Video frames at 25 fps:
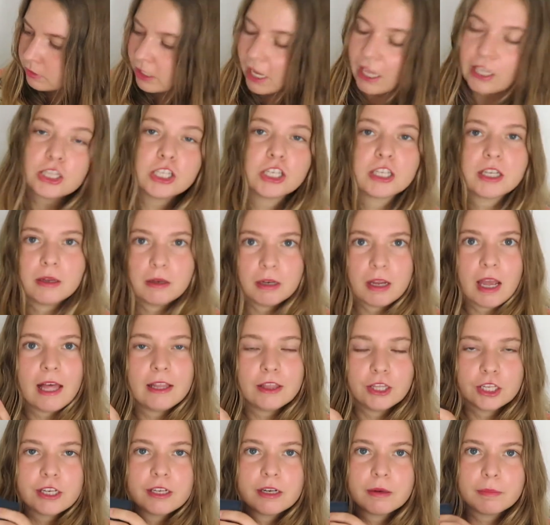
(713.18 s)
I'll look
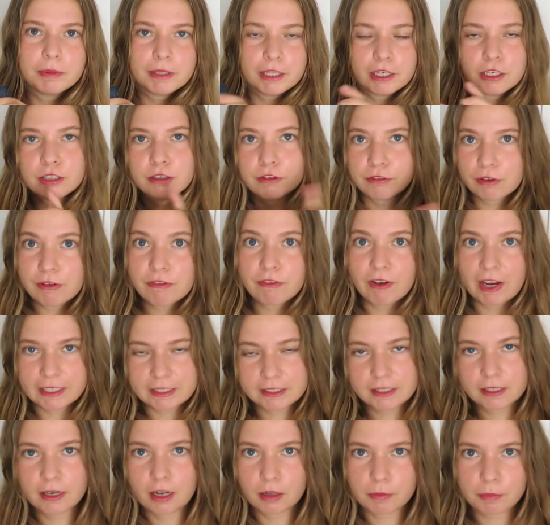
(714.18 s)
it up later, and if I
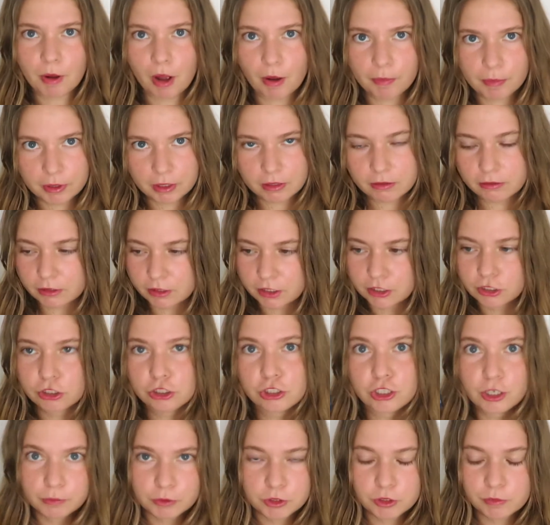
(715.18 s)
find it, I'll pop it in the
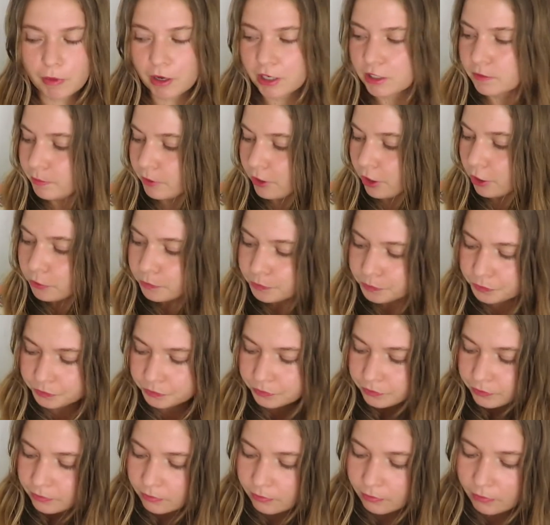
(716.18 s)
description box below.
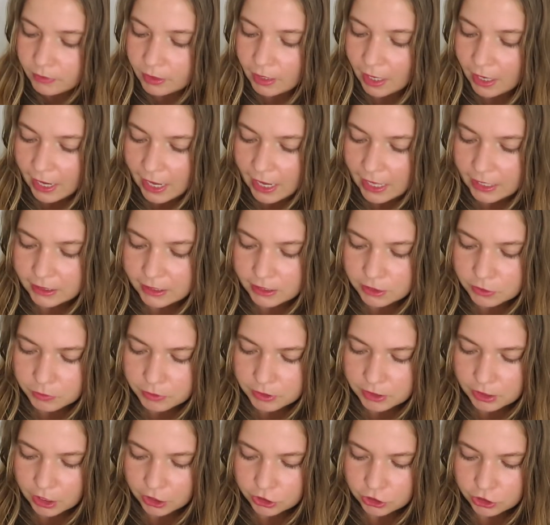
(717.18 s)
And this
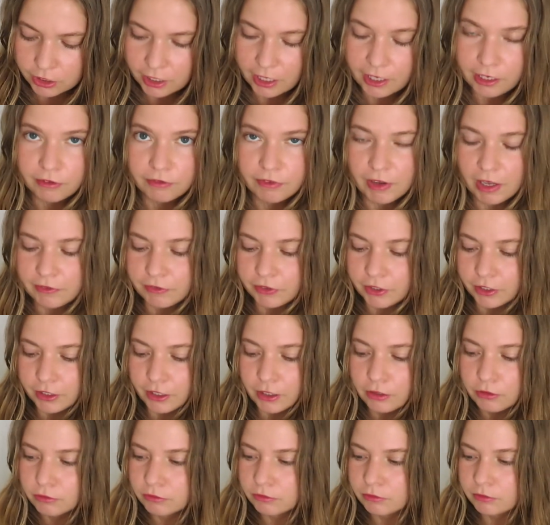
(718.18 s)
was 185
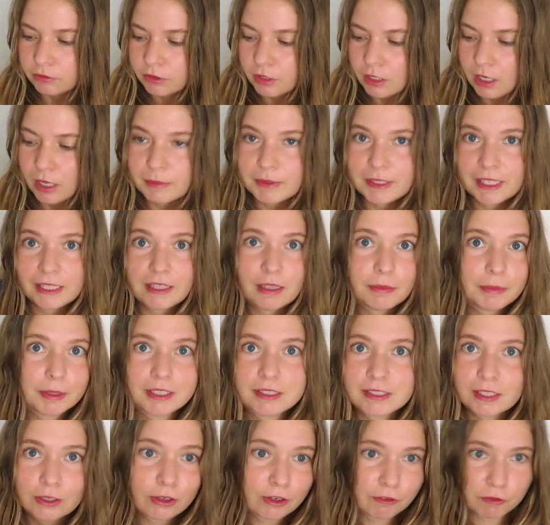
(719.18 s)
euro. I'm saying that
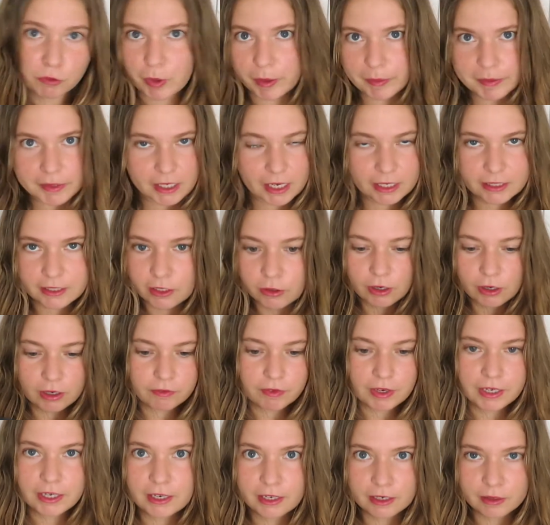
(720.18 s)
because they don't have a website, have
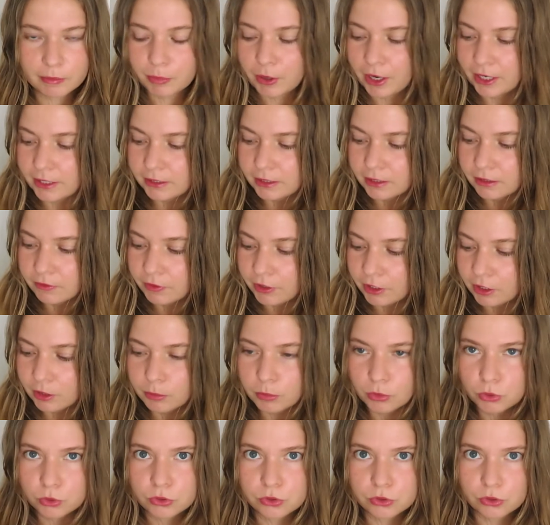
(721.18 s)
any kind of pricing
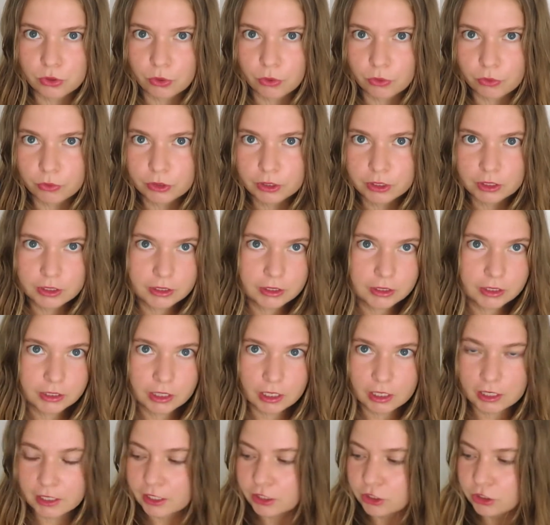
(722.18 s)
available, so
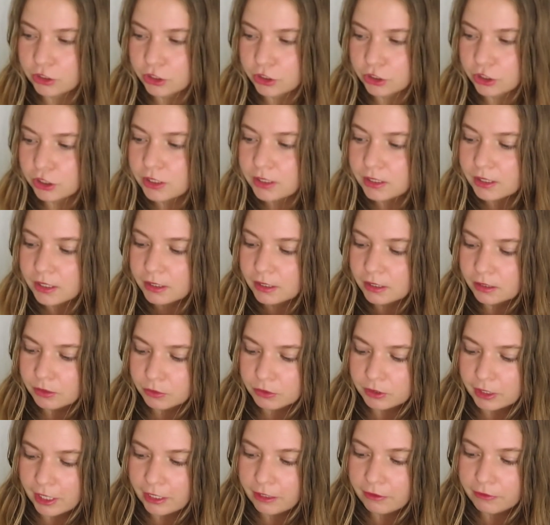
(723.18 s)
in case you're interested, this
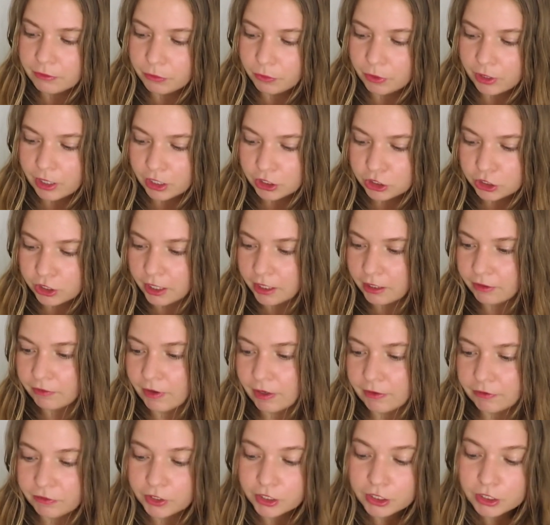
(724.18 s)
was
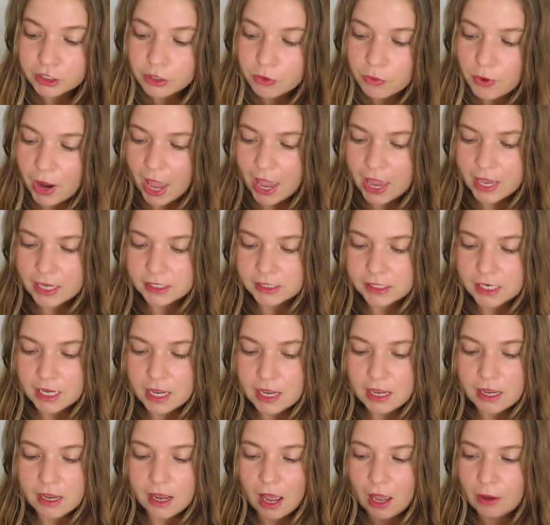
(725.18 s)
185 euro, and
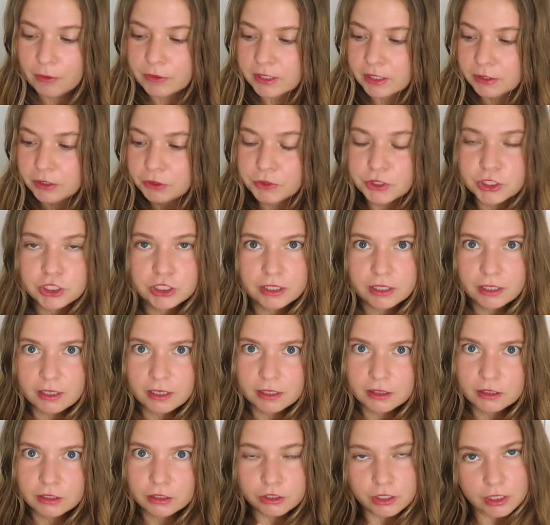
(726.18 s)
I was originally going to
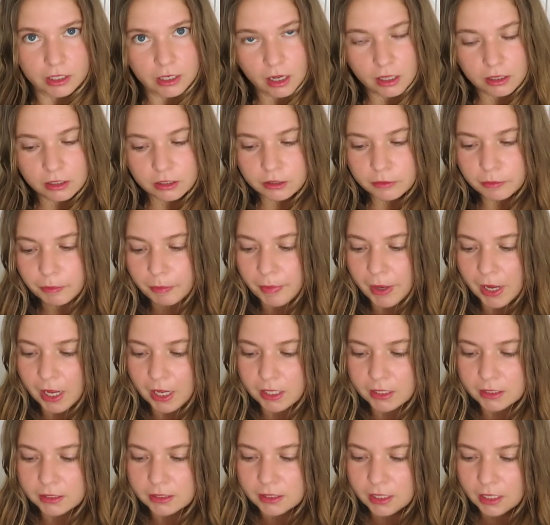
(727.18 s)
get the green color,
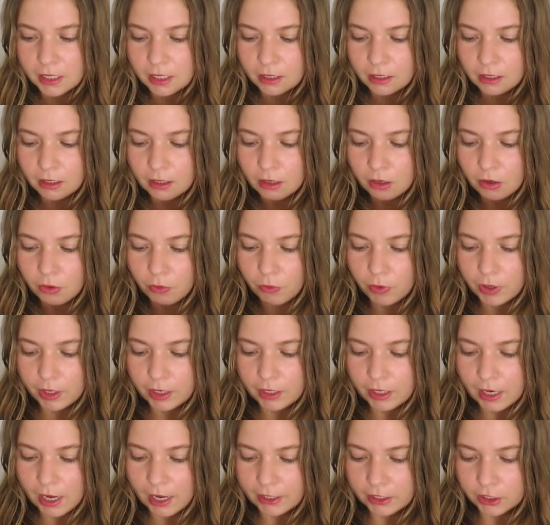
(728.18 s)
but
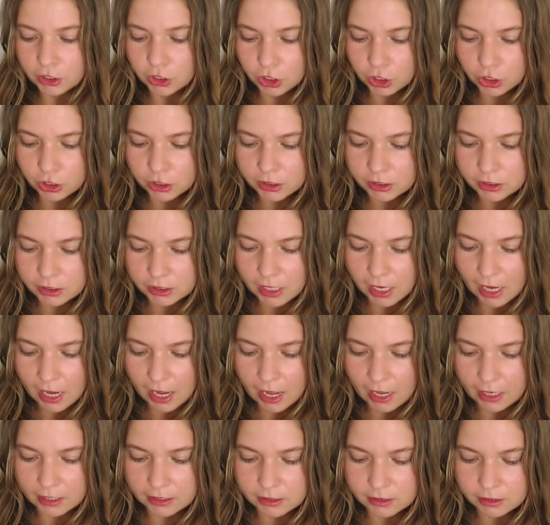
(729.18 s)
when I looked
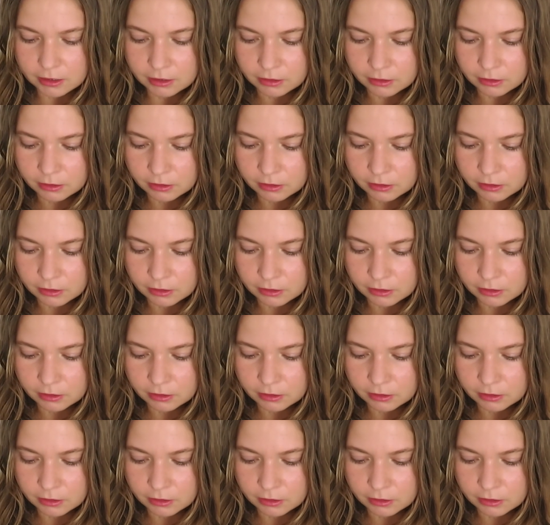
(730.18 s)
at